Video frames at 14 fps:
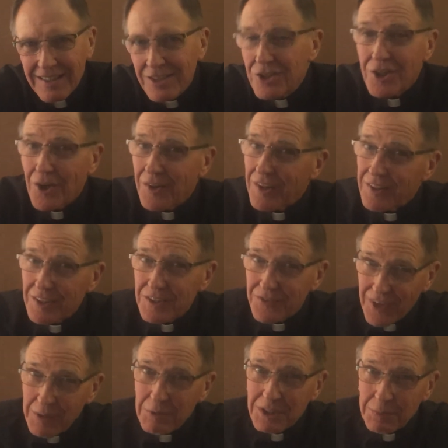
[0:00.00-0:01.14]
Did you know that this
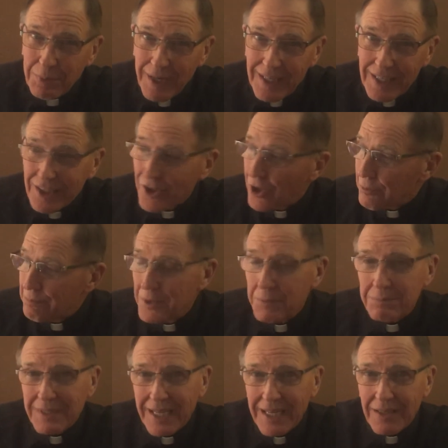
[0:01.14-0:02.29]
famous painting called
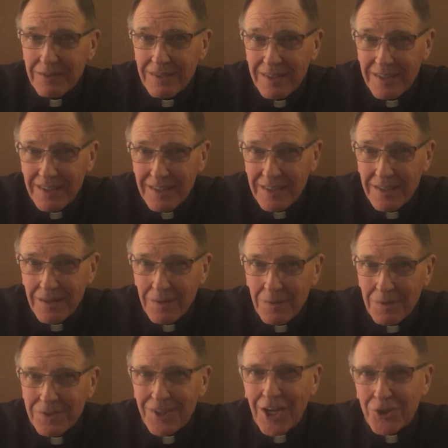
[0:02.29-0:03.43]
Boomtown
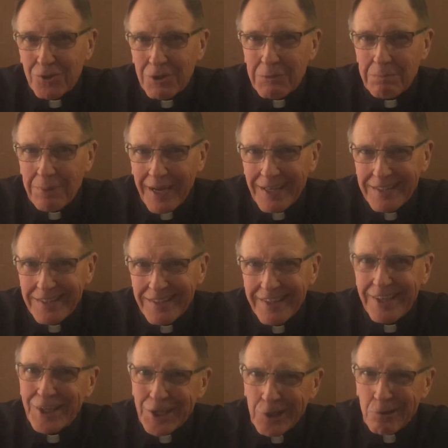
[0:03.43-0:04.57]
was actually painted
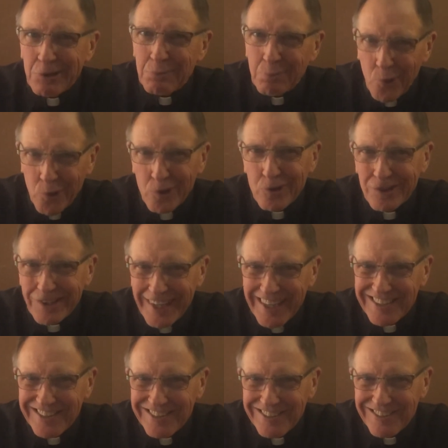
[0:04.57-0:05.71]
here in Borger,
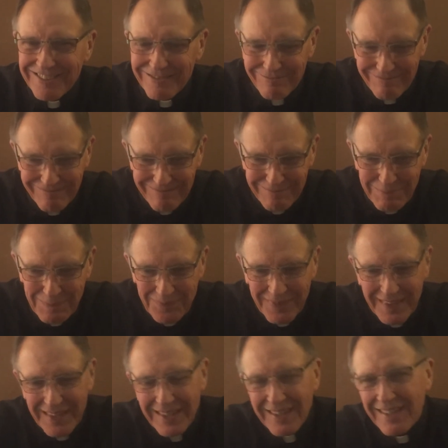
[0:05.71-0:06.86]
Texas?
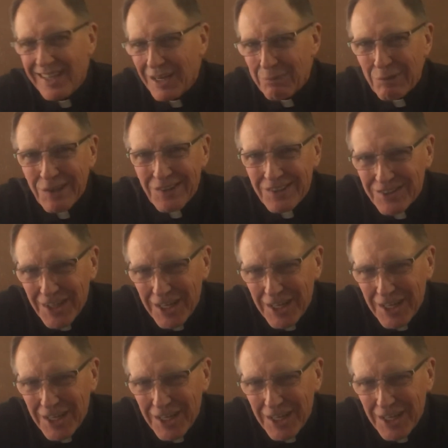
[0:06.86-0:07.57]
I bring this